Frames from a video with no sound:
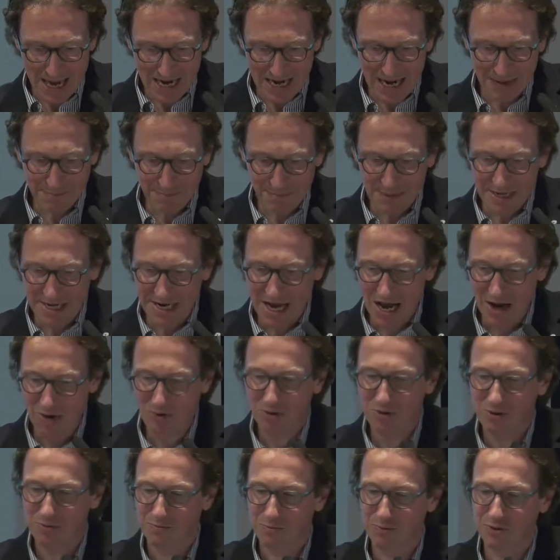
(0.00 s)
Let me
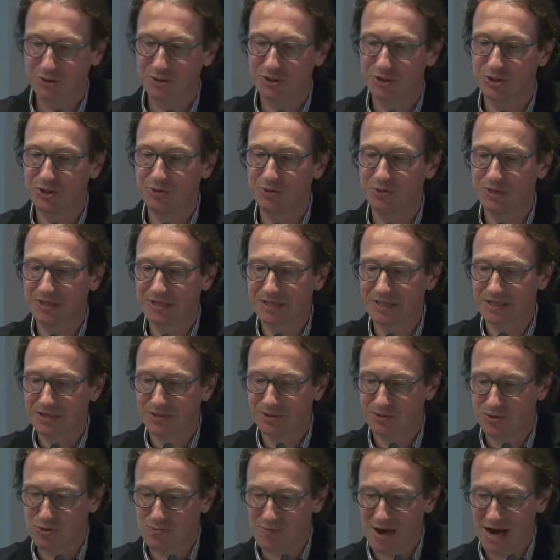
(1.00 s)
now proceed
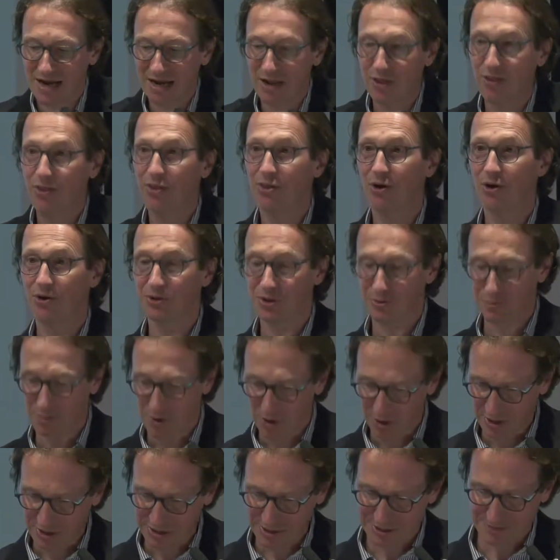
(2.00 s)
to my third
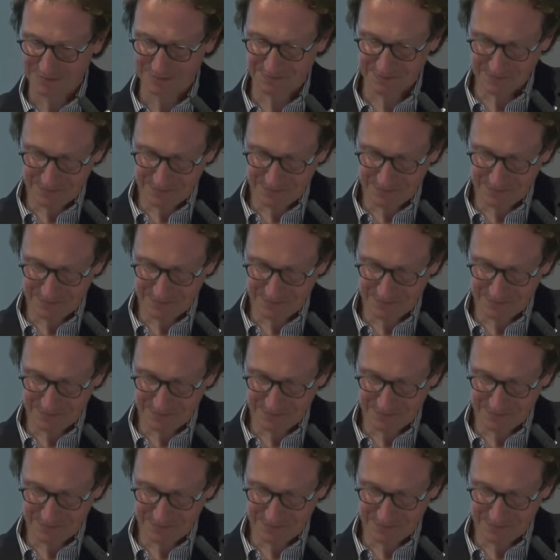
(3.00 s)
point